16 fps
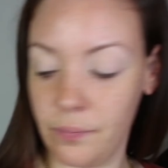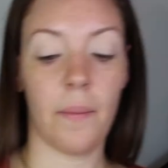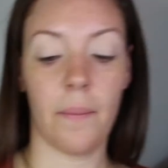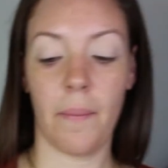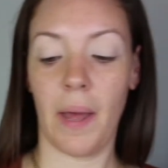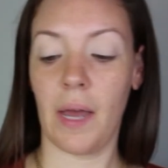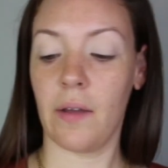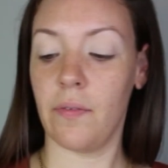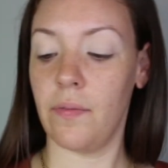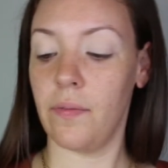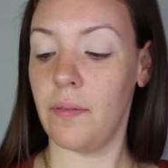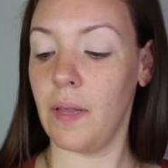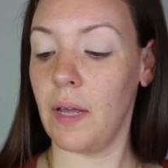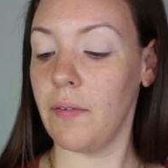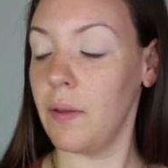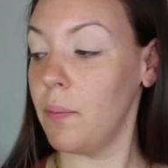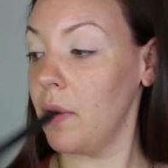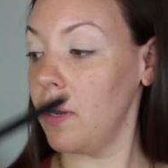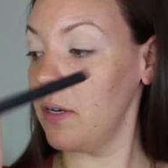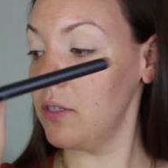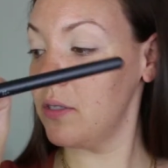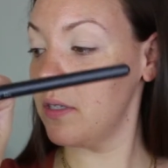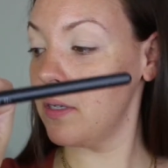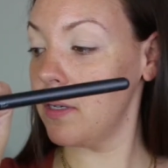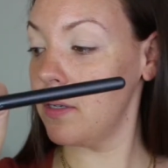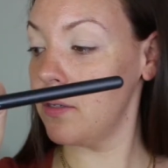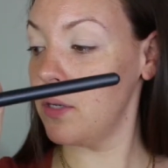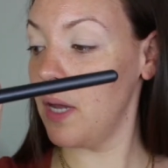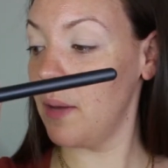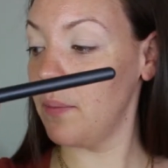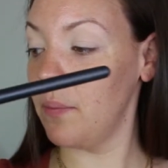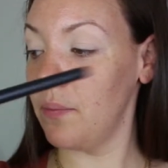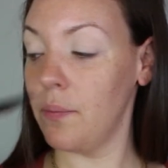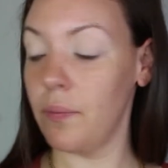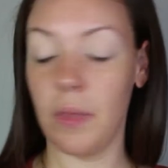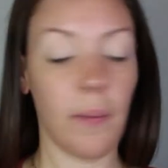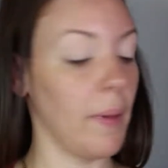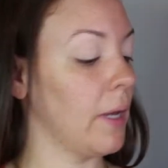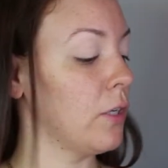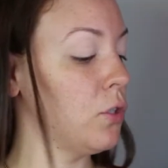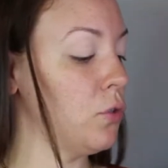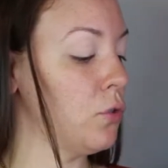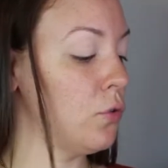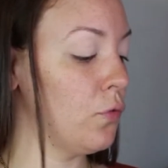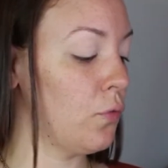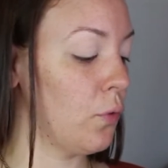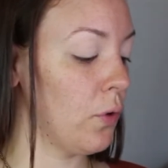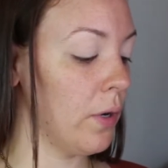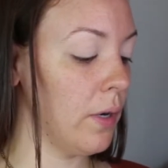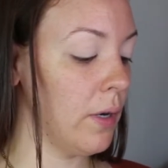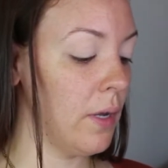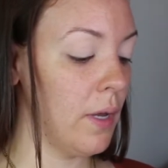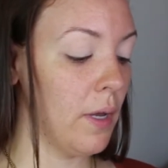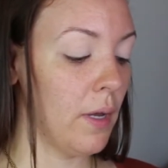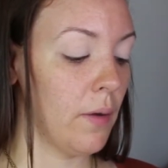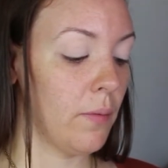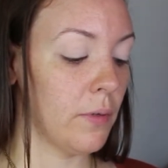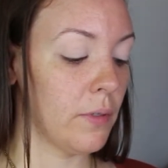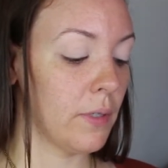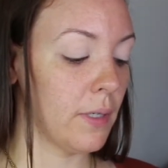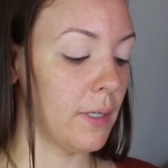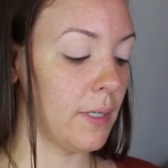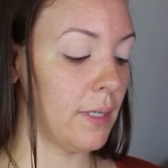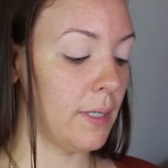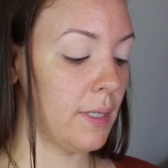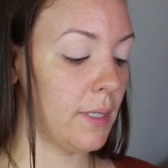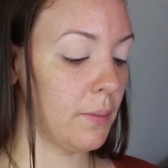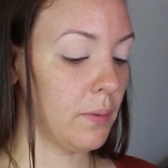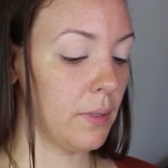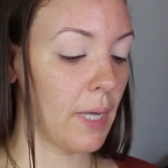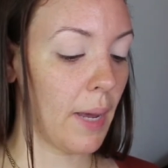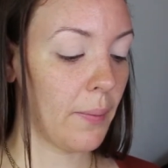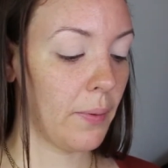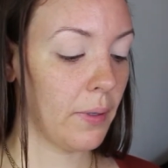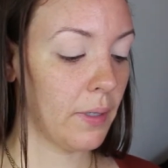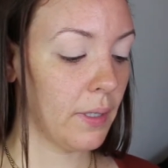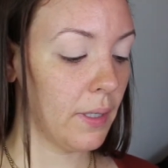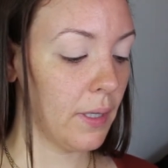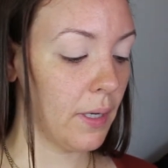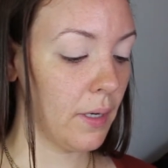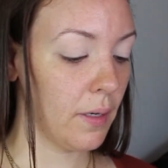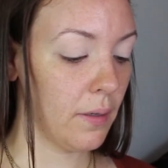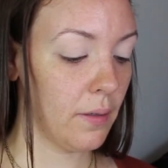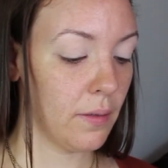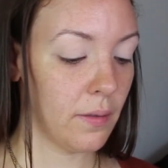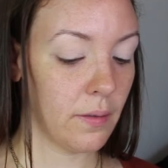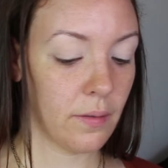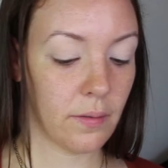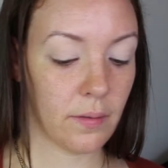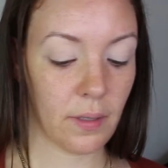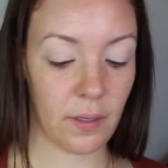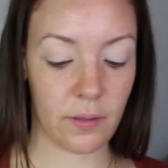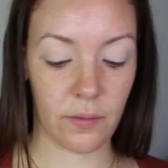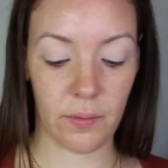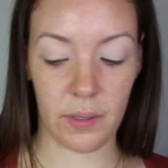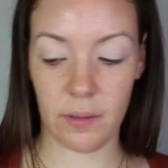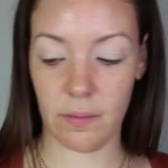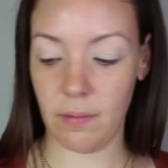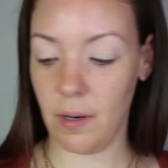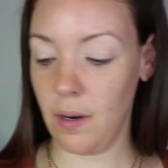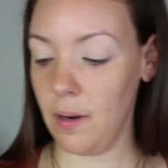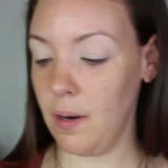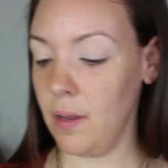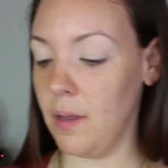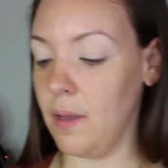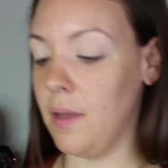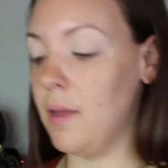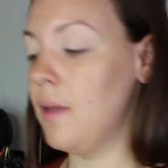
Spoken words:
MAC fluffy brush, the MAC 224. We're just gonna dibble dabble it in there. That's a weird word.